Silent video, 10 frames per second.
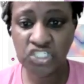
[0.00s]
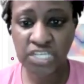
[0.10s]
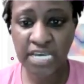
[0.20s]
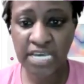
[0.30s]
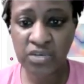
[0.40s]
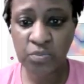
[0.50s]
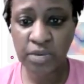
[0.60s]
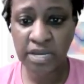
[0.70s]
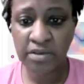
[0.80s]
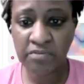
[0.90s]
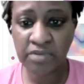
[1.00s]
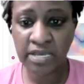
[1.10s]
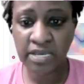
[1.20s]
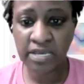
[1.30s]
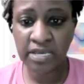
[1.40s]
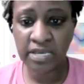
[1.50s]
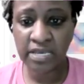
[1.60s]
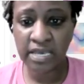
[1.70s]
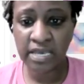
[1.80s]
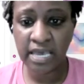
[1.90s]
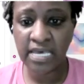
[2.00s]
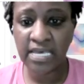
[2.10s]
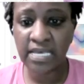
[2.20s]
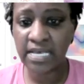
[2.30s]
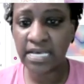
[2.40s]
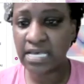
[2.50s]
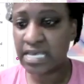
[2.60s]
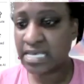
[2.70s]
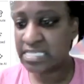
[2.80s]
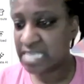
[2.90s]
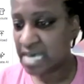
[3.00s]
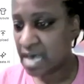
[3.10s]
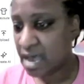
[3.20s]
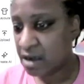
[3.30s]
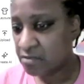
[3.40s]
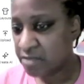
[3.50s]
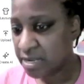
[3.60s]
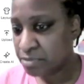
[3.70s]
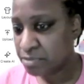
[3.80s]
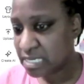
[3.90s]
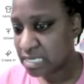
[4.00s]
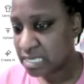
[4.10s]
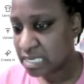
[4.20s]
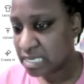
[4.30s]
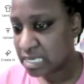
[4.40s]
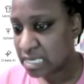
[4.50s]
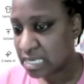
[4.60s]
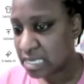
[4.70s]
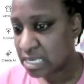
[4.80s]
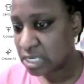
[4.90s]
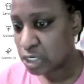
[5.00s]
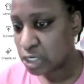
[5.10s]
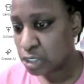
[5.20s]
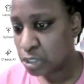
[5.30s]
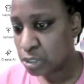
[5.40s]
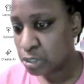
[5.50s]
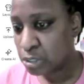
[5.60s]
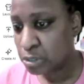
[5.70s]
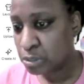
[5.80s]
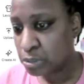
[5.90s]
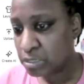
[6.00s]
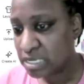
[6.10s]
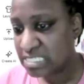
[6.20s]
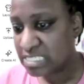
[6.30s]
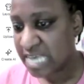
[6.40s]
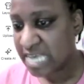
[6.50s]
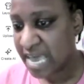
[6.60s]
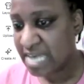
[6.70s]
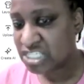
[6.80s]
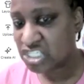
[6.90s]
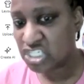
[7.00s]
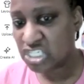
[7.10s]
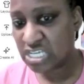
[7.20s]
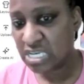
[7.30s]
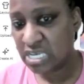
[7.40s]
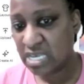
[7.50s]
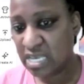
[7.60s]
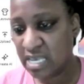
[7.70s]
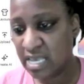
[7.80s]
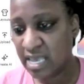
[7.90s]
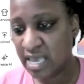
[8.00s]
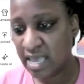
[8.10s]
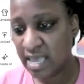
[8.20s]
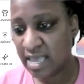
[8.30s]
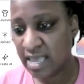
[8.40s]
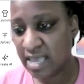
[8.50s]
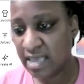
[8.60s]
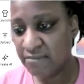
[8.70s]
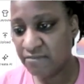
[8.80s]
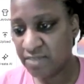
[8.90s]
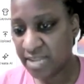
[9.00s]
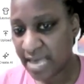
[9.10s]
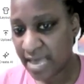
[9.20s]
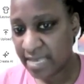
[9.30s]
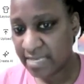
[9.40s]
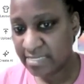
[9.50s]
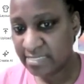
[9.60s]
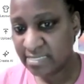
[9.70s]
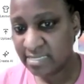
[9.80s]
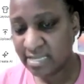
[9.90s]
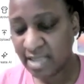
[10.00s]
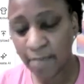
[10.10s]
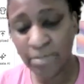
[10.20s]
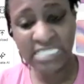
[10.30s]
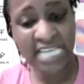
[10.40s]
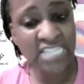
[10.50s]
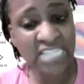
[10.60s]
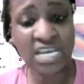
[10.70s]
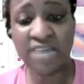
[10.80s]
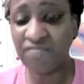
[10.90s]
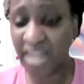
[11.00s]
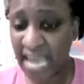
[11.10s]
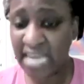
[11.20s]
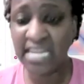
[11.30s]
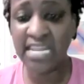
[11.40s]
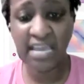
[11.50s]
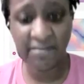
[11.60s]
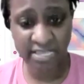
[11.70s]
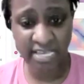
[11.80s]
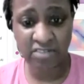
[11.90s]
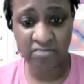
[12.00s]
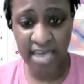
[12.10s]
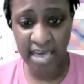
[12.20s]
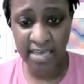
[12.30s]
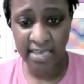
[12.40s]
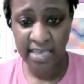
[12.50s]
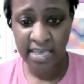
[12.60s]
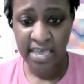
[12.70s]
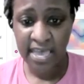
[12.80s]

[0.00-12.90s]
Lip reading: The January, and then is that already a print and cut? No, attach and flatten. I'm attaching and flattening everything, okay?